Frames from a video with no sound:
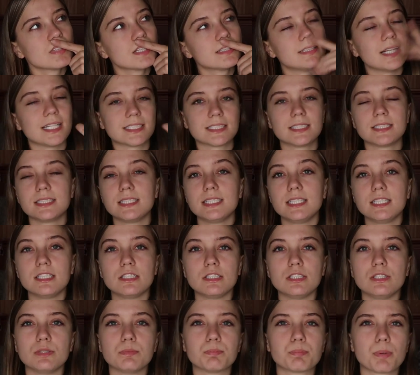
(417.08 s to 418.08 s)
that's because you
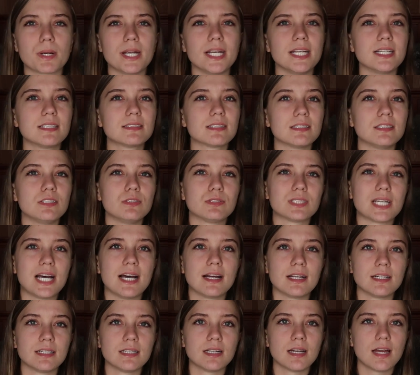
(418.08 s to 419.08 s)
need new brakes, a new
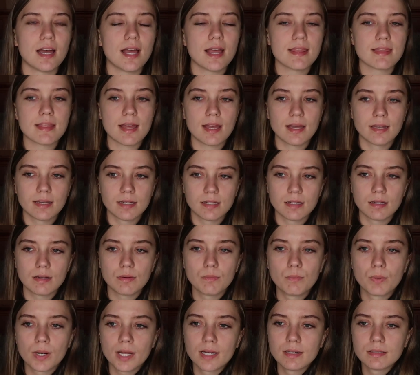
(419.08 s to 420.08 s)
tire, and then
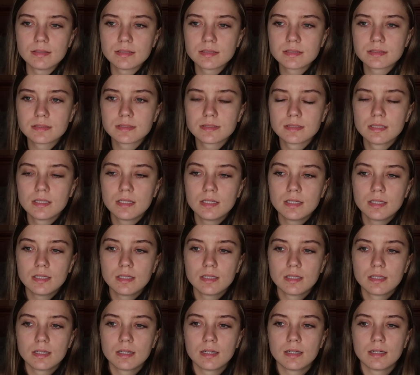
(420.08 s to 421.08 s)
what else?
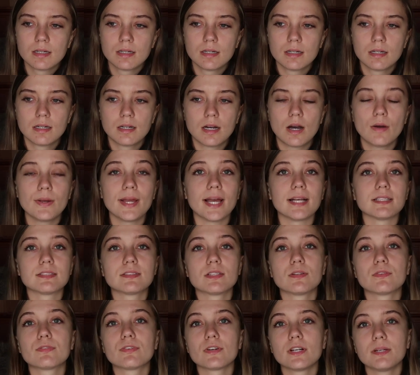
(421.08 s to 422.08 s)
Oh yeah,
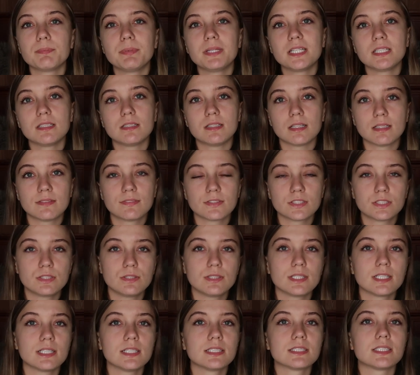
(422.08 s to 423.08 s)
so for it being good for 2
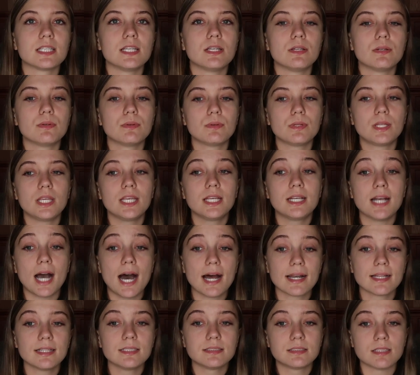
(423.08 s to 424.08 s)
years, he
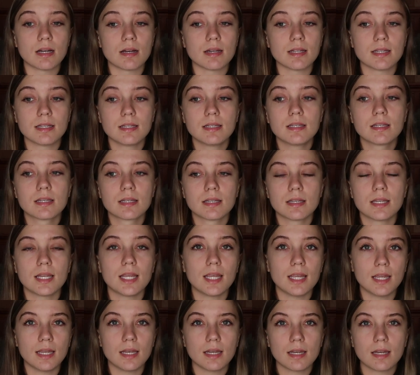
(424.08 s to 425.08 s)
got it done
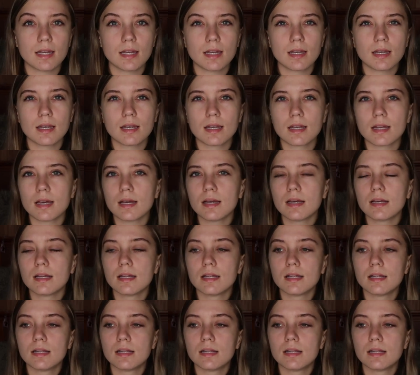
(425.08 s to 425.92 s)
in